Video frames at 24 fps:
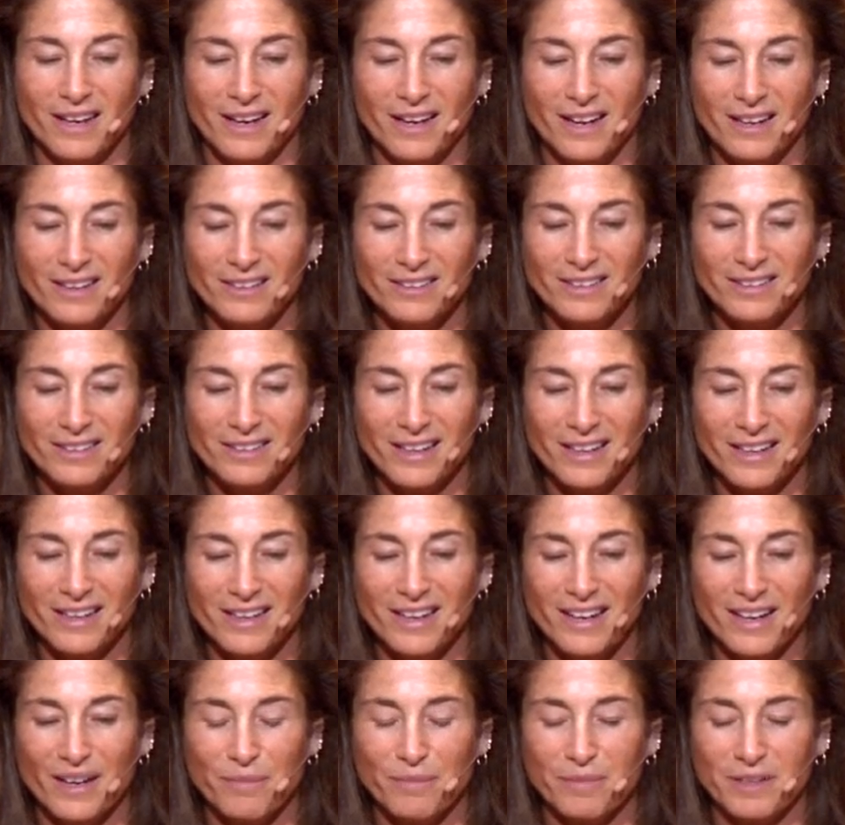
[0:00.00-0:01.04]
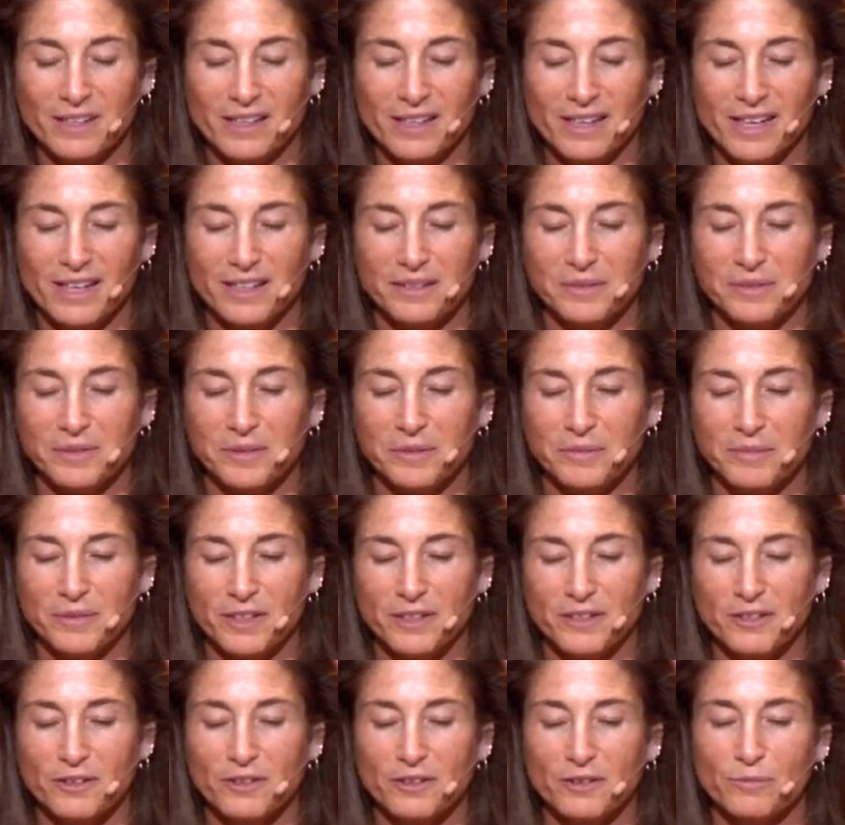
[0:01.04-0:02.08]
How did that happen? Gasped her
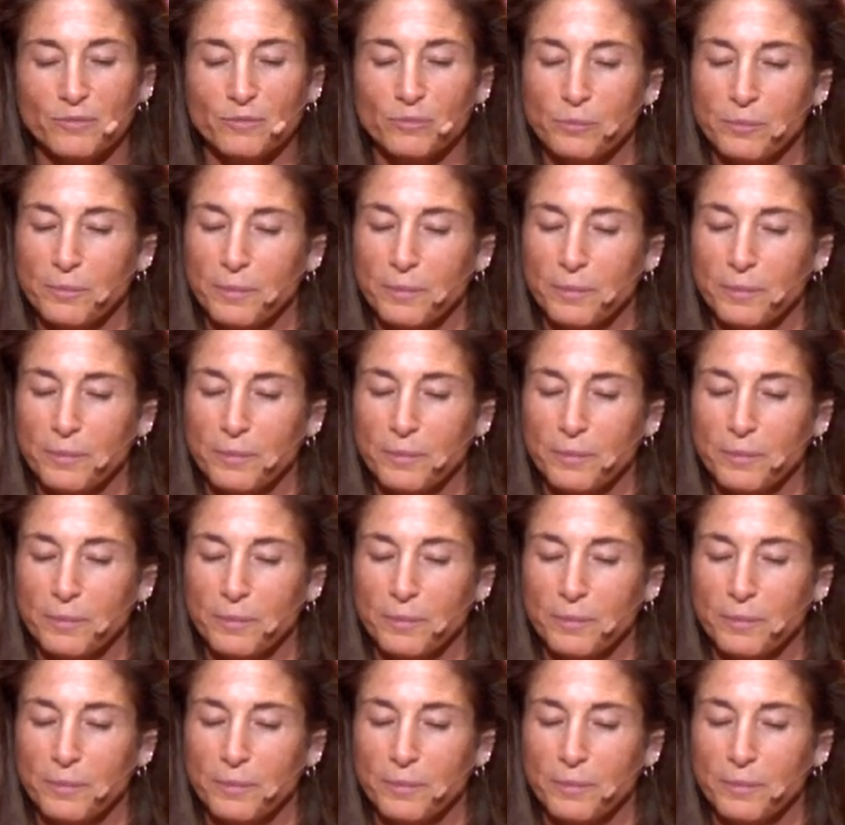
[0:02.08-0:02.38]
mother.